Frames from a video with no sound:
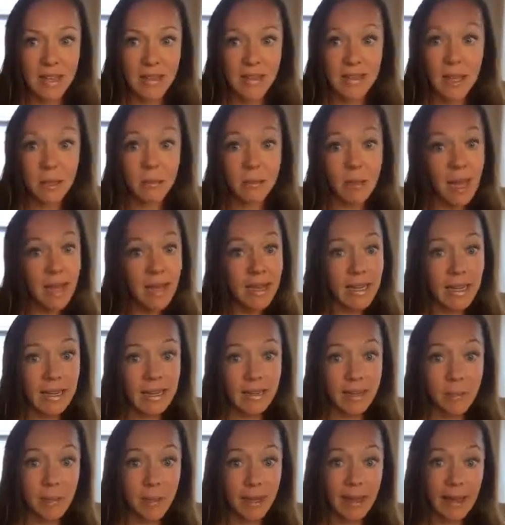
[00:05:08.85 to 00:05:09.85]
Now, I'm not going to
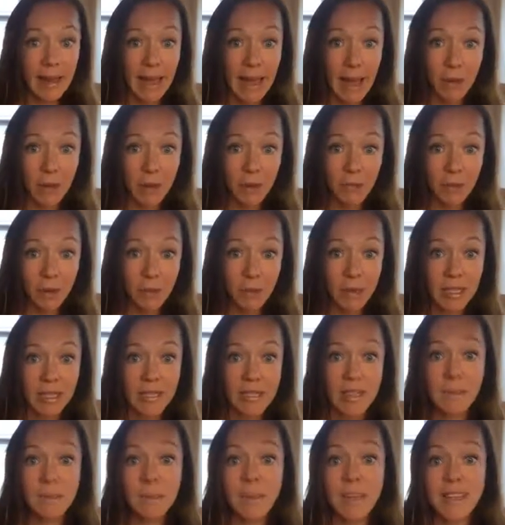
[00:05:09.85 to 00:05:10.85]
explain how to ferment
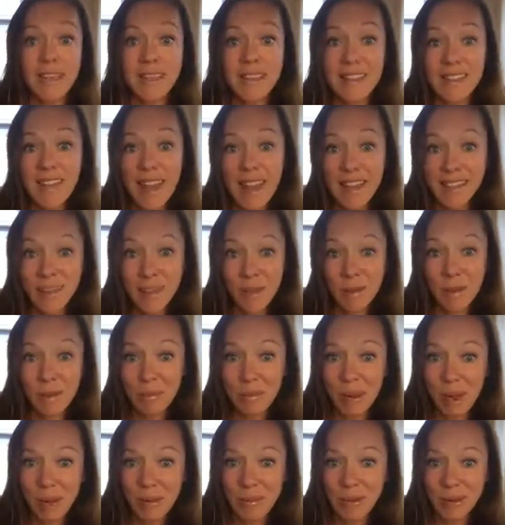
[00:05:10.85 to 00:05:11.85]
it because that's on my
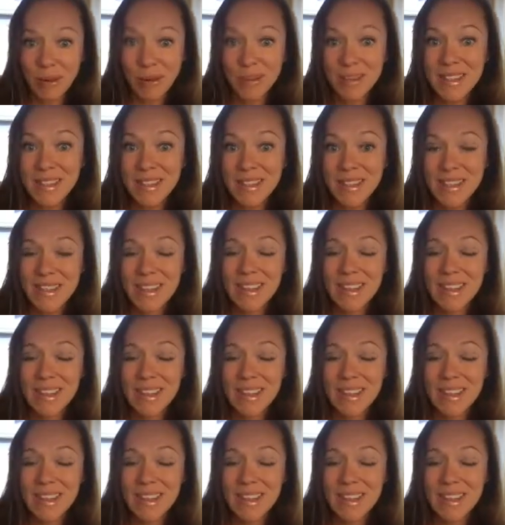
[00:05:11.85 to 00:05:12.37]
blog post,